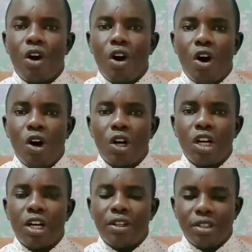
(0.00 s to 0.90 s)

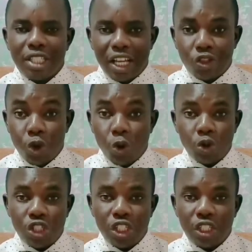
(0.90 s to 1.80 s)
on the
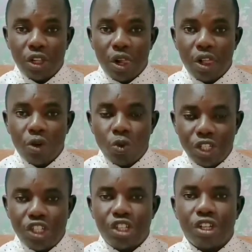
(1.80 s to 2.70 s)
anthology
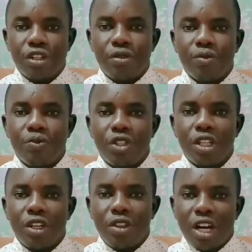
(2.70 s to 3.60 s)
question,
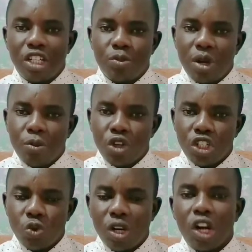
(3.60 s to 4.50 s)
that is
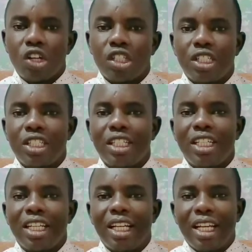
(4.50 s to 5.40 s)
Memories We Lost
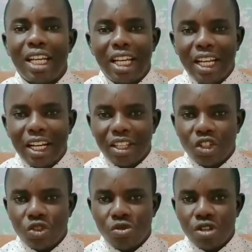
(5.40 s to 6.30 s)
and Other
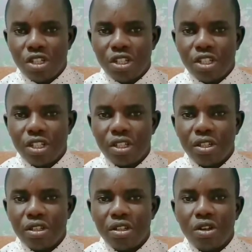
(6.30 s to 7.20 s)
Stories.
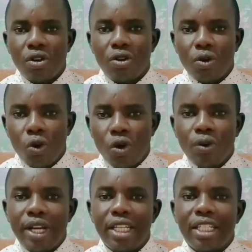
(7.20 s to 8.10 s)

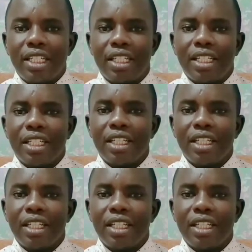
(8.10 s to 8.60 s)
Always